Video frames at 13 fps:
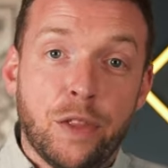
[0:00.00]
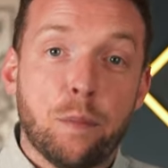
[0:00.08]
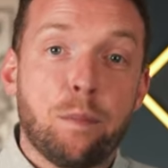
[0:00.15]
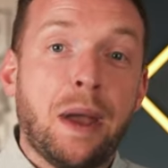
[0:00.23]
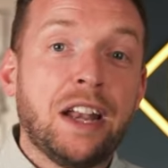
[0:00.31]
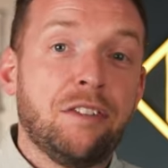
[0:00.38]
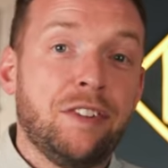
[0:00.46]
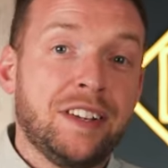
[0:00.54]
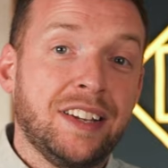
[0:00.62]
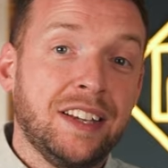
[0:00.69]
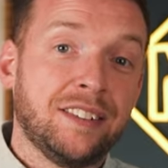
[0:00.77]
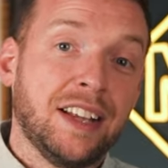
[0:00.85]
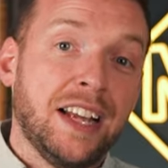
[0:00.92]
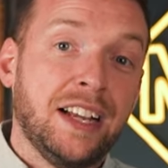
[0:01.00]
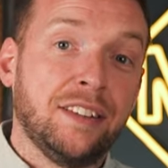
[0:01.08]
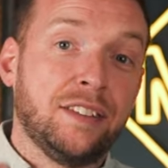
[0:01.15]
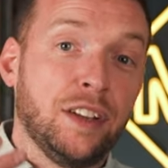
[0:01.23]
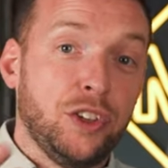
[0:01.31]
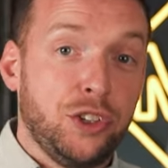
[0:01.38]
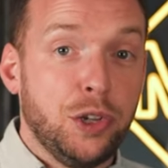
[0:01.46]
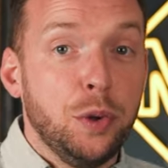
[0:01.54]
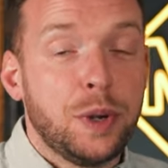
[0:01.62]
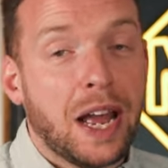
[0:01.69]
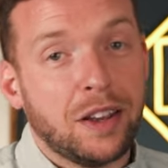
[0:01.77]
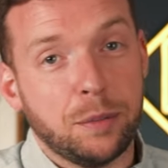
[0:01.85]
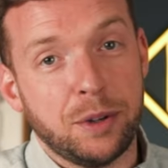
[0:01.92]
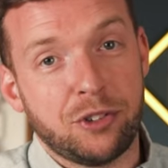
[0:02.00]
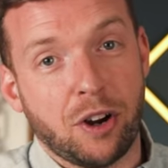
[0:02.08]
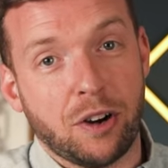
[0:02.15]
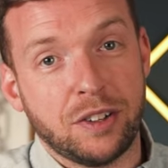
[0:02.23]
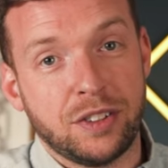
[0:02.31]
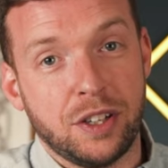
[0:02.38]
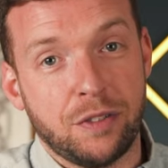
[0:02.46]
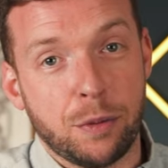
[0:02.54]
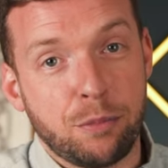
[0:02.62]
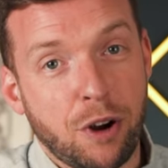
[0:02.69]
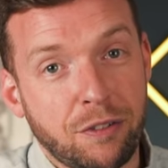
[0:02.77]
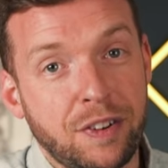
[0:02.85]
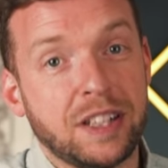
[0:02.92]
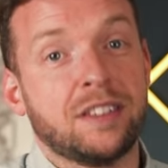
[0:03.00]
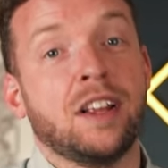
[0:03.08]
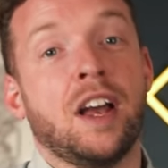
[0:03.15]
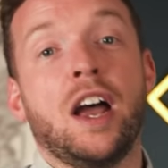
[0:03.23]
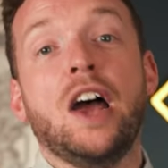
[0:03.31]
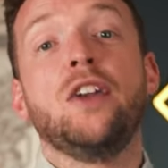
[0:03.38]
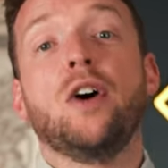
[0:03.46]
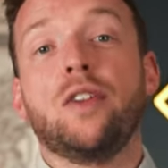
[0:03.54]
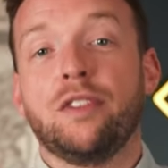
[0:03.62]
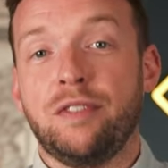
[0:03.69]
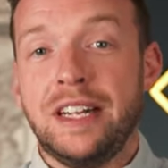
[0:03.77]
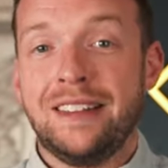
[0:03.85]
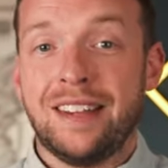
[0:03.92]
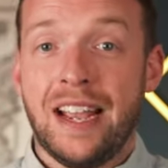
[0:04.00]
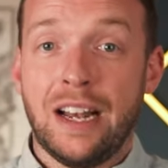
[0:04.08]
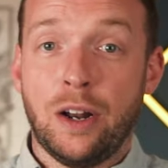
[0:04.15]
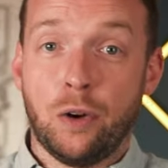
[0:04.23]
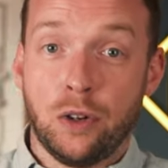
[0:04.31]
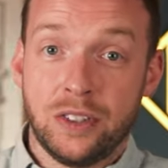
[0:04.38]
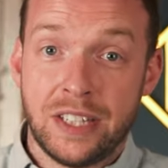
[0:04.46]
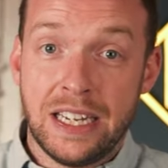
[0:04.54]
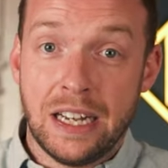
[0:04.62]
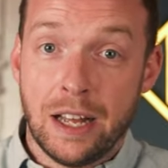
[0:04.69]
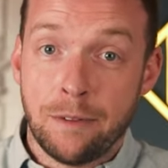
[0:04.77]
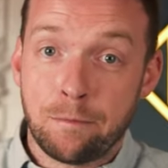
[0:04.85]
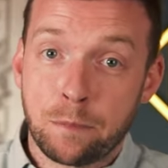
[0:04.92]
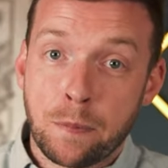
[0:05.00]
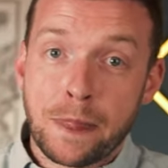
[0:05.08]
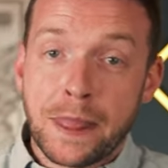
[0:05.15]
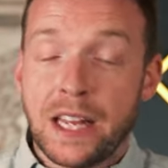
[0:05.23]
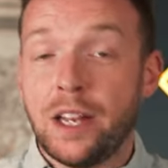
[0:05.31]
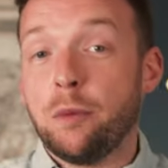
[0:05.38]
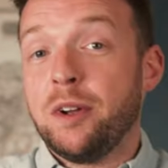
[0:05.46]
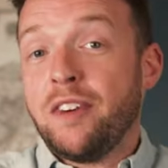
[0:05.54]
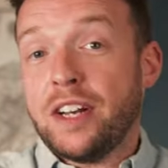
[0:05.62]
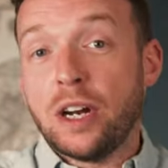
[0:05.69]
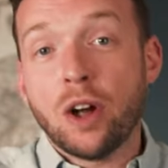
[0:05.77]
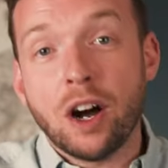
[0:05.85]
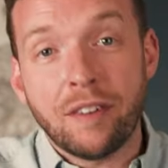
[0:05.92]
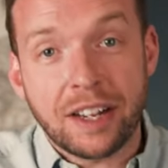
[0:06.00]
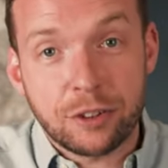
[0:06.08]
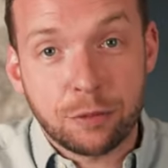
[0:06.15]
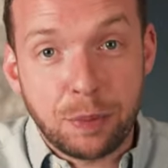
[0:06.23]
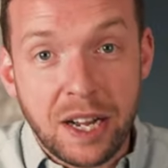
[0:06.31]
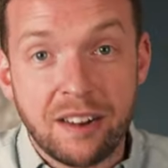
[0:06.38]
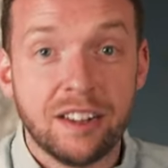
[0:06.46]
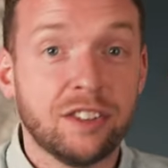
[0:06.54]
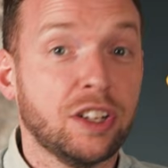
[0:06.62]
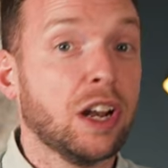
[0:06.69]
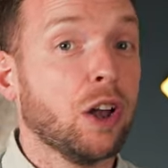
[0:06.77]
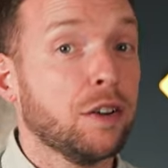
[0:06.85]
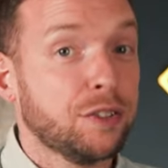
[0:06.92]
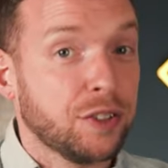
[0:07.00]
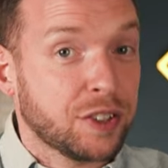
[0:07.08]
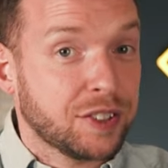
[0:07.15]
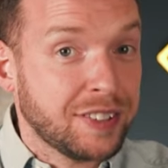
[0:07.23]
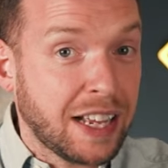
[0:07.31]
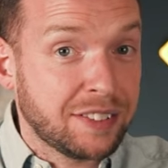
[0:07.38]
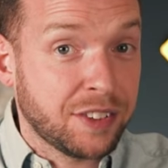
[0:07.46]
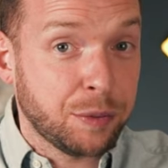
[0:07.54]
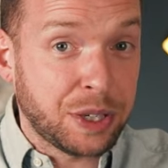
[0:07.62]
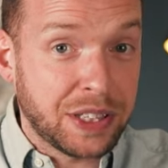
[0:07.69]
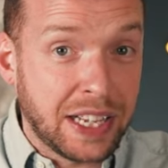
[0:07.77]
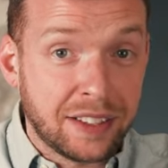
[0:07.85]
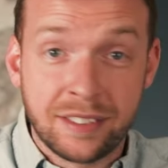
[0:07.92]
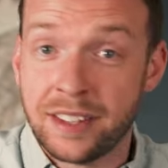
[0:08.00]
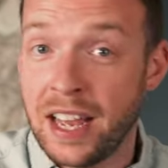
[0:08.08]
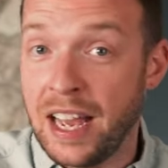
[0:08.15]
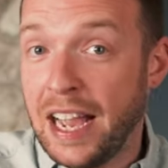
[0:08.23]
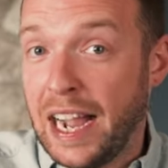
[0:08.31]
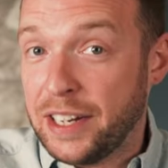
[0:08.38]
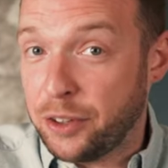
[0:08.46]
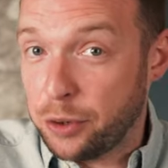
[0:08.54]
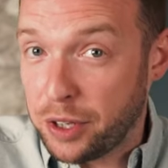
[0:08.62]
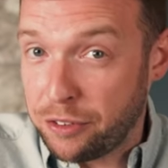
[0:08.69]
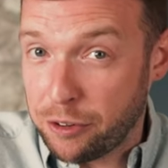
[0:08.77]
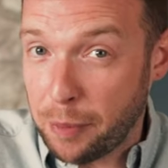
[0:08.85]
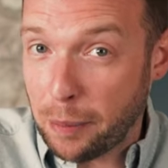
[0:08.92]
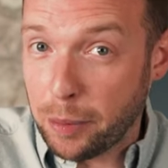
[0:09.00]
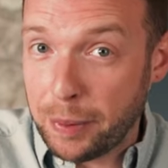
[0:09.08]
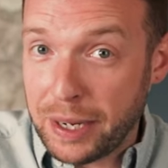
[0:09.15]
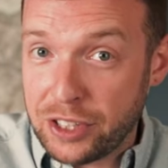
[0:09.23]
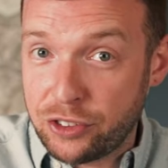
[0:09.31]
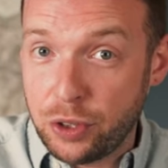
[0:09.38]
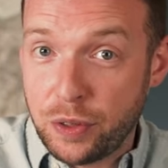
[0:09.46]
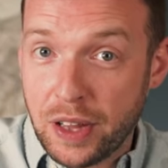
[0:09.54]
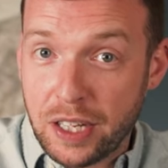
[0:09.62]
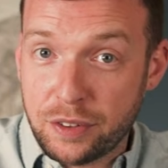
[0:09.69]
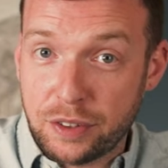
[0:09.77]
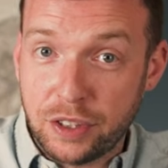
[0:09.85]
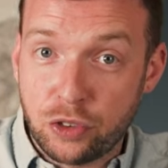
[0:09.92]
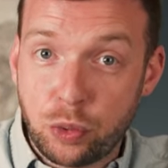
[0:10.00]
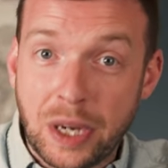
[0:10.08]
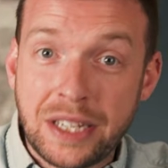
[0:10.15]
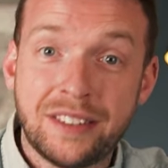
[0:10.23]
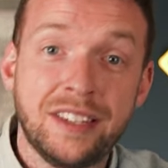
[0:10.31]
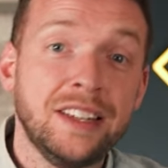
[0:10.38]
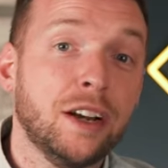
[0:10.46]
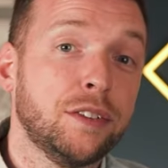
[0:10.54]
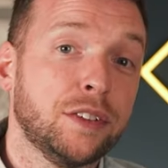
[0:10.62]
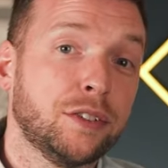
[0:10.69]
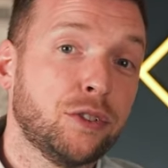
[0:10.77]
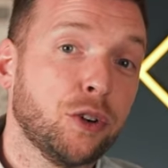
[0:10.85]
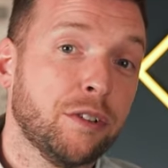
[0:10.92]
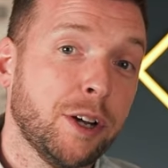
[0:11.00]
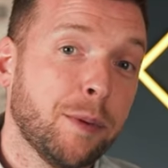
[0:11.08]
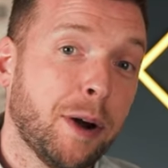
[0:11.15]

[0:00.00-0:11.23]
The benefit is that you get the majority of the profits and not the retailer or dealer. Now, we've had a lot of experience and a lot of success doing this. I don't know if you remember, but in 2020, there was a story